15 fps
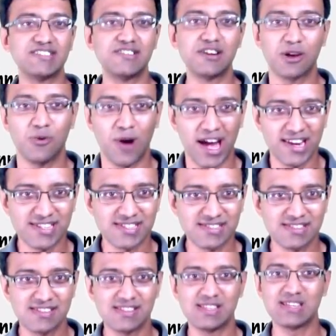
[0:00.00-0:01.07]
requires.
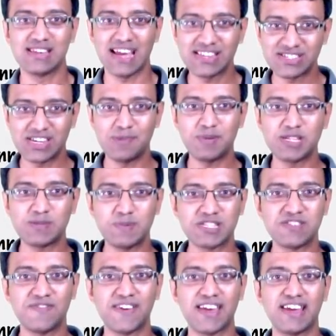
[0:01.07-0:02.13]
The HTTP
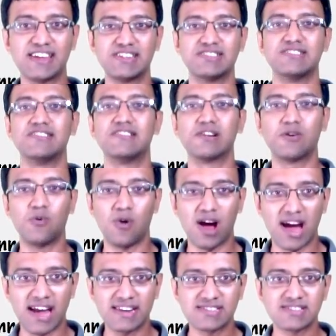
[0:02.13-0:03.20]
specification
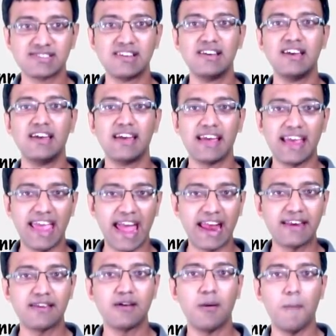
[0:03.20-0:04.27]
requires
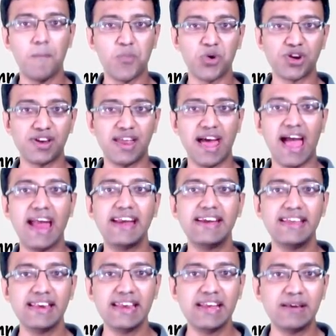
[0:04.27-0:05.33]
get, put, and
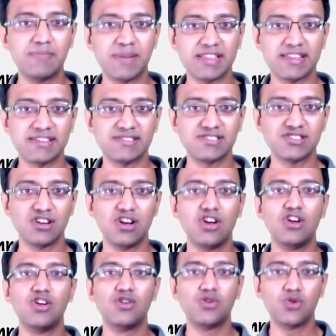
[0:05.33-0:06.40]
delete methods
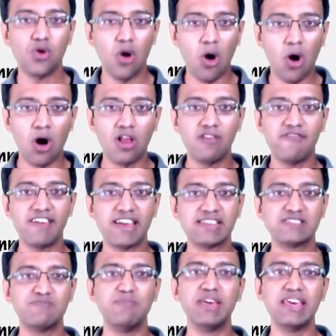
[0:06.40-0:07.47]
to
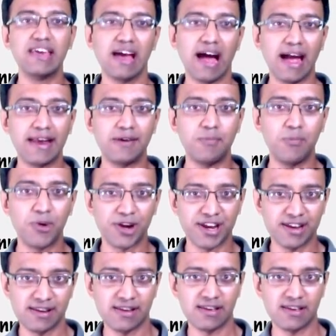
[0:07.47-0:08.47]
always be idempotent.